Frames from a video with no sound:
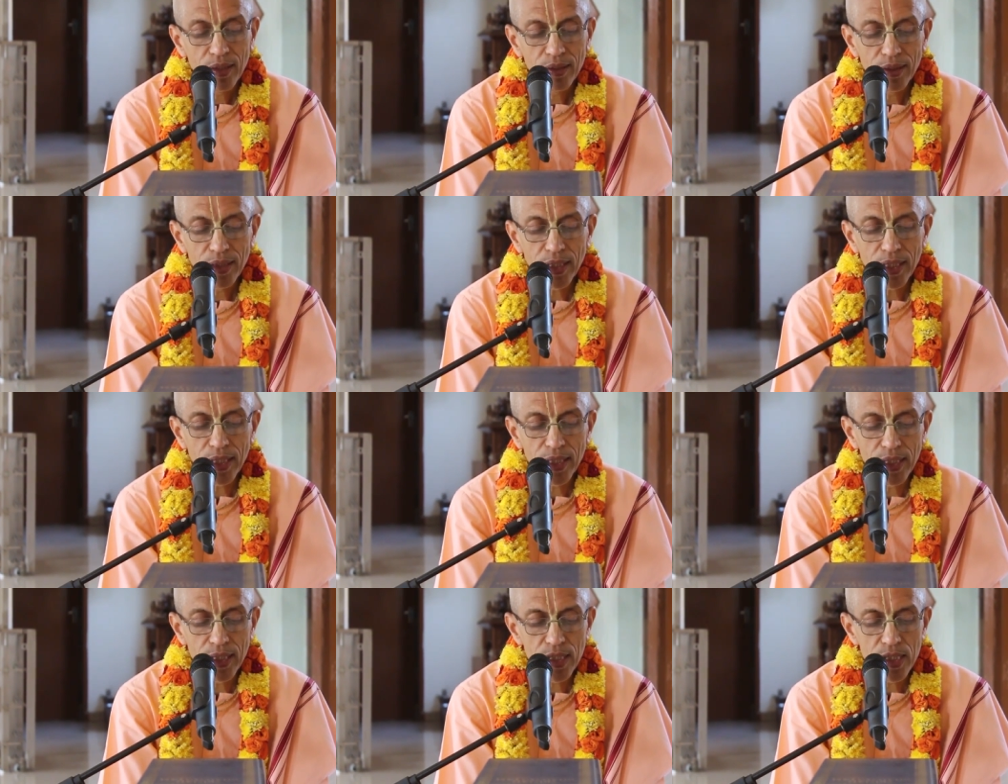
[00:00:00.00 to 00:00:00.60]

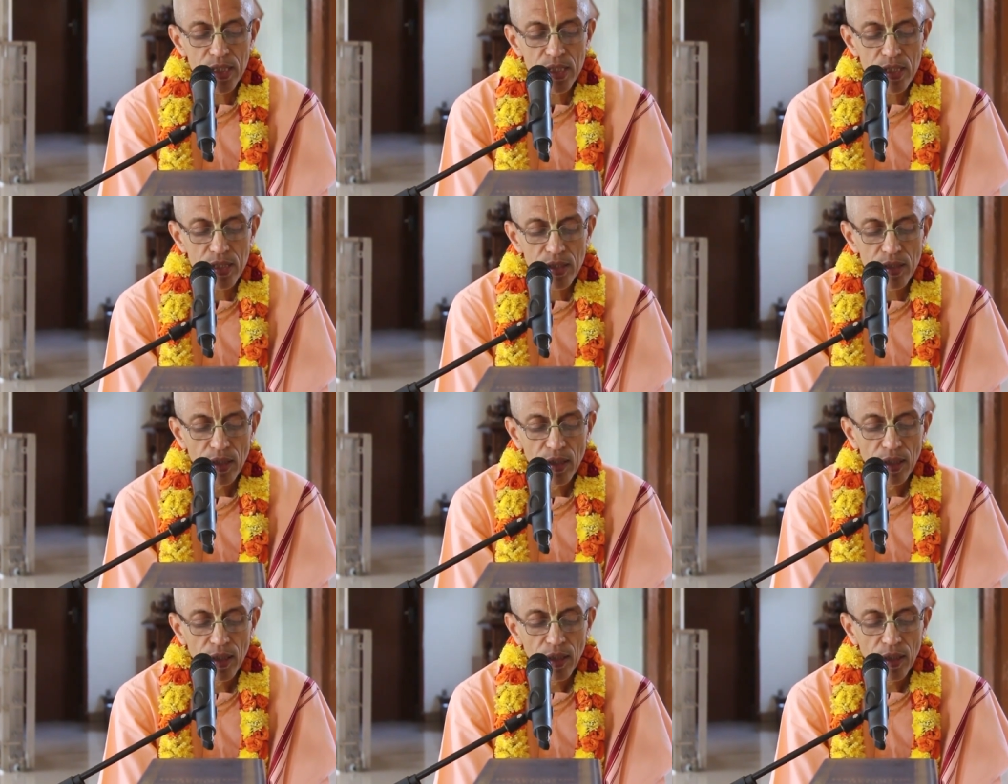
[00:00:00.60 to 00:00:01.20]
He
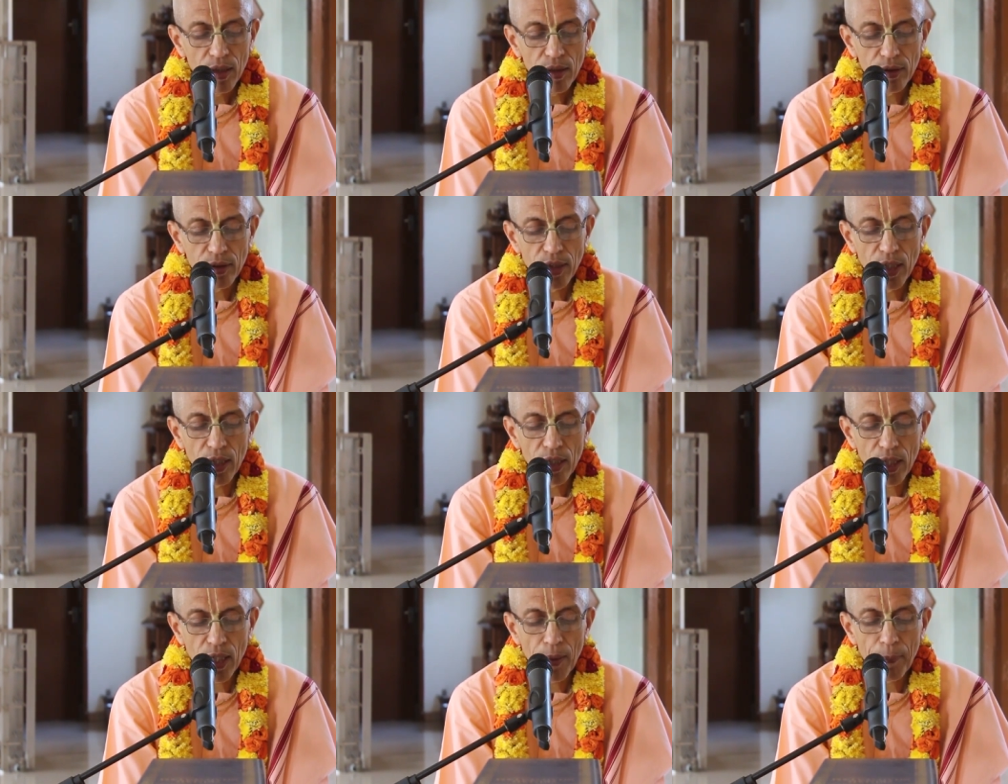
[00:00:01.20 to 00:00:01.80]
is
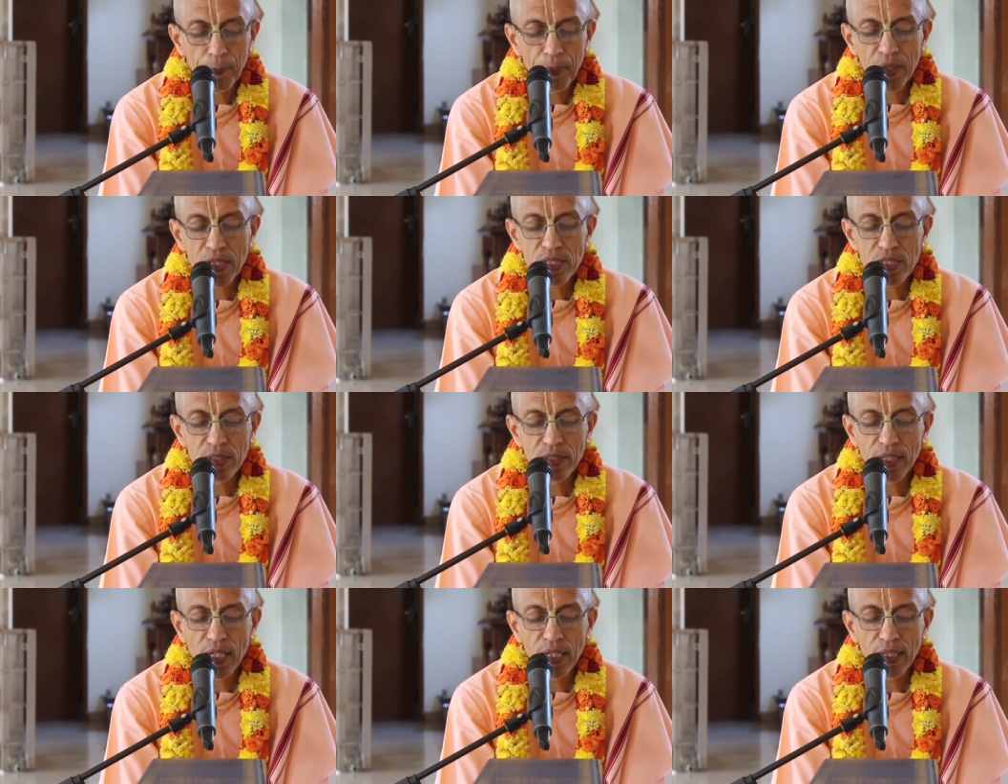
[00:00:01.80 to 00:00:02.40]
the
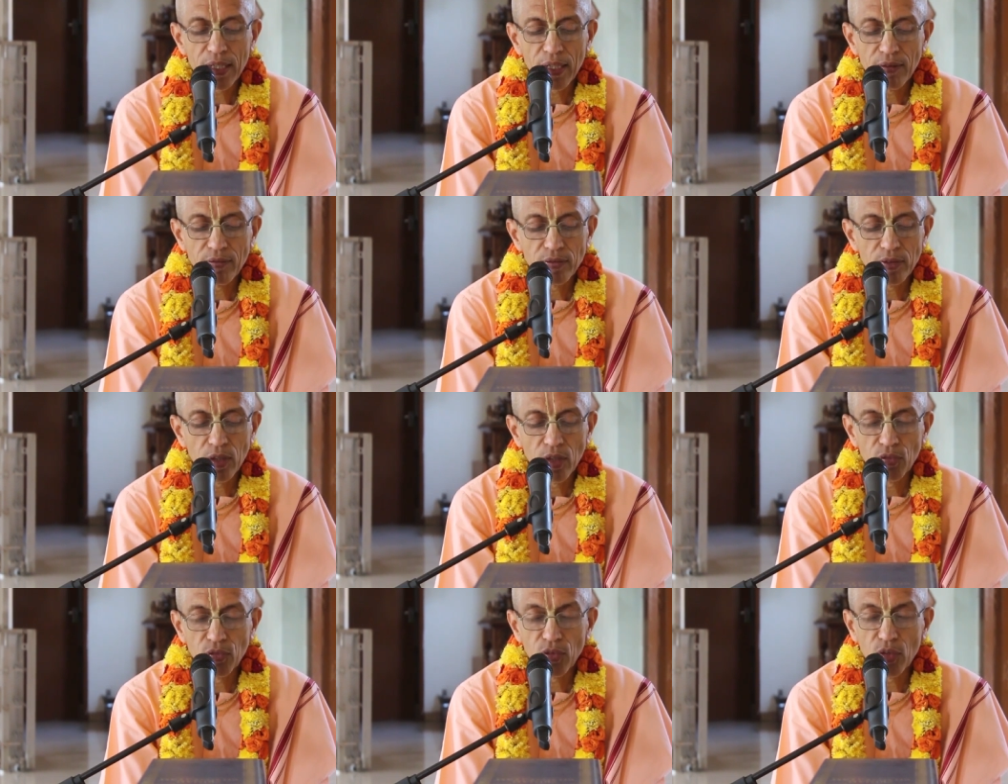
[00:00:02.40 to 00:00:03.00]
representative
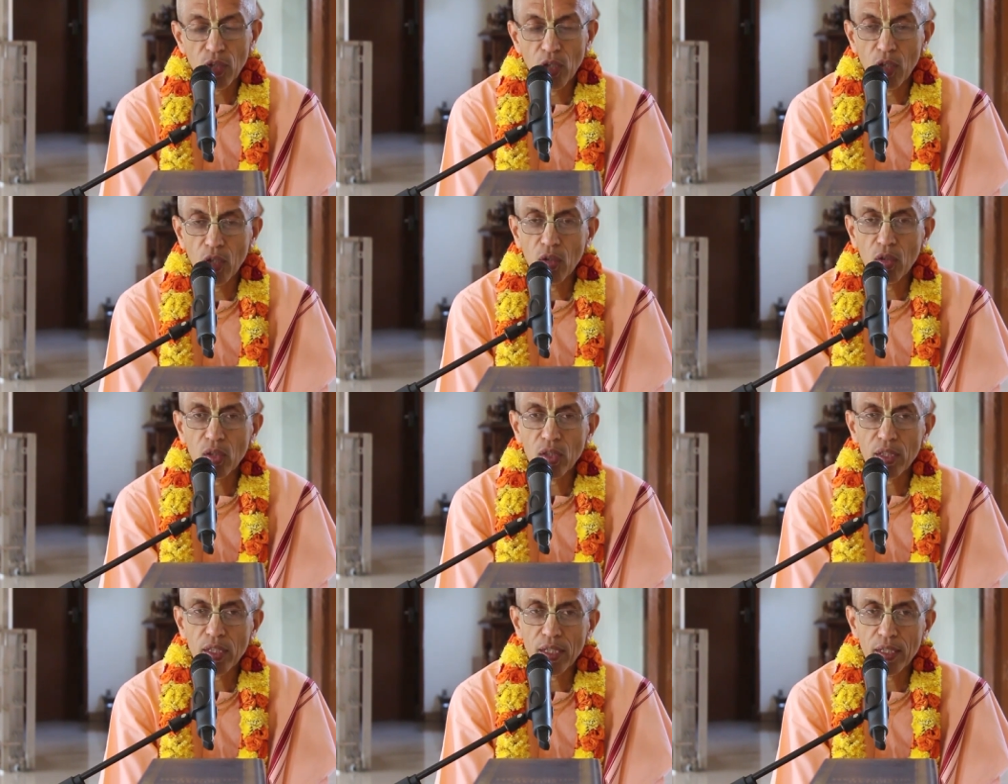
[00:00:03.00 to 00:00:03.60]
of
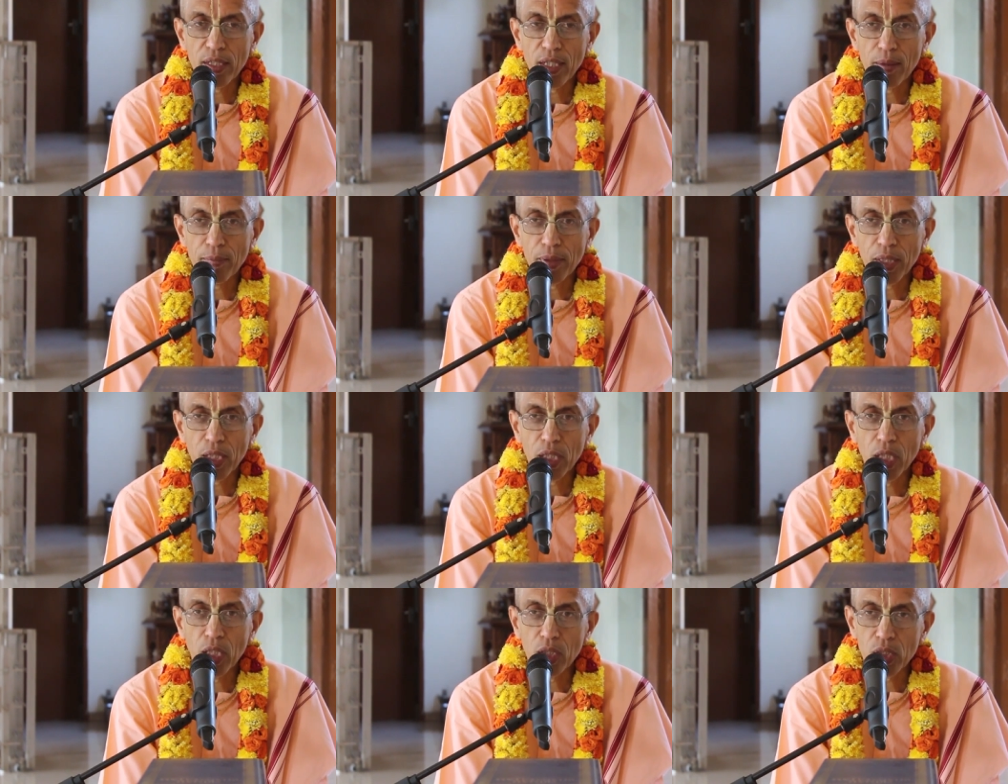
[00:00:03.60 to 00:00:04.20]
all the
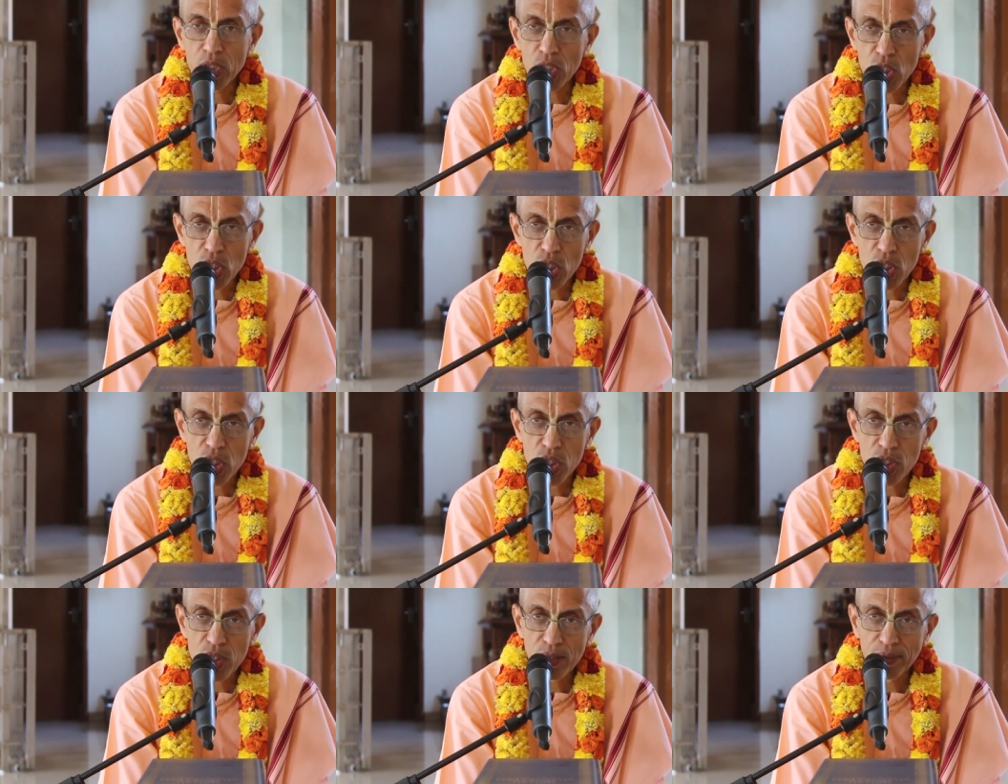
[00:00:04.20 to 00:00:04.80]

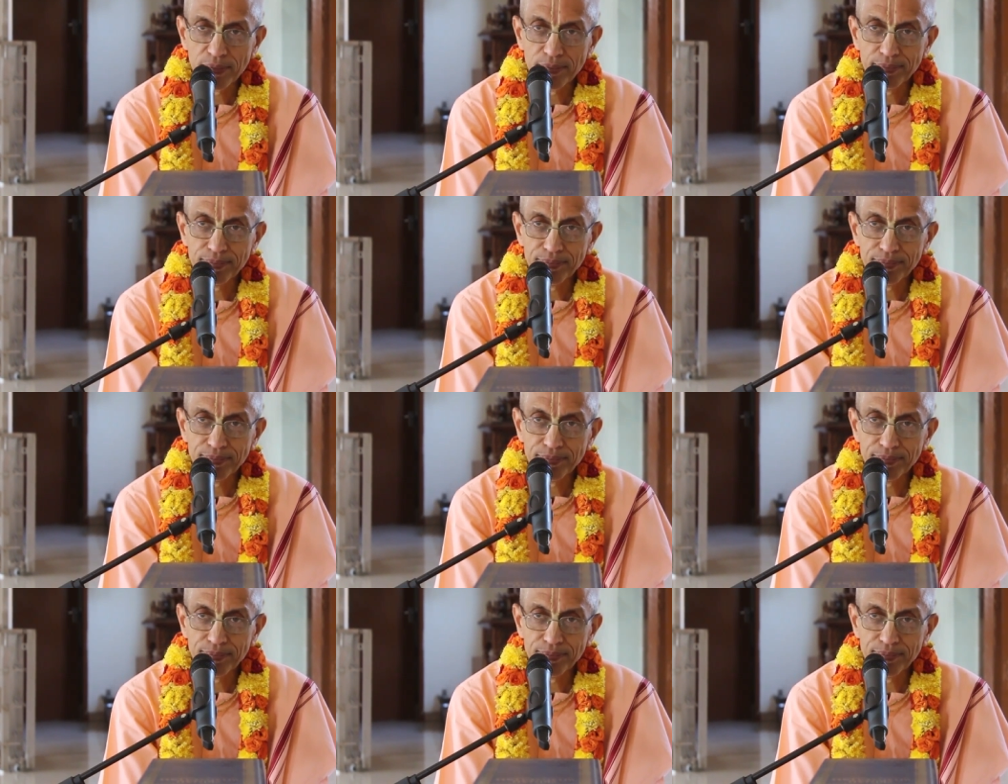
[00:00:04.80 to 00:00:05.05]
demigods.